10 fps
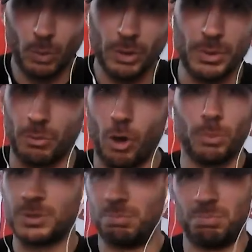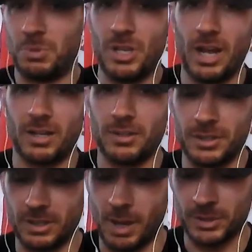We're good with ropes, not
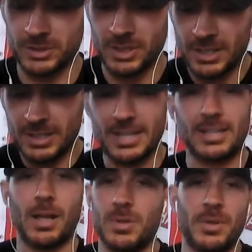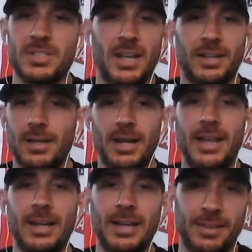good climbers. He climbs up, and he's like, I
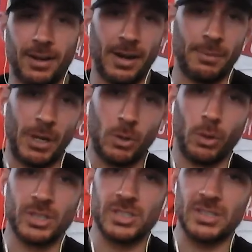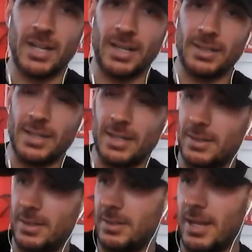can't get there. And my course,
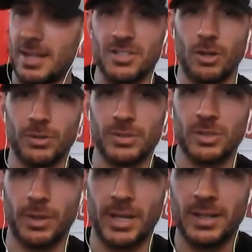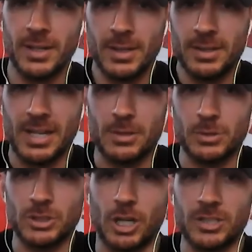NCO, so like,
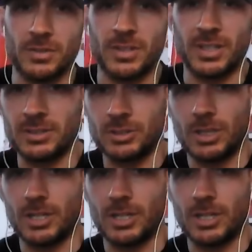guys in charge of everything,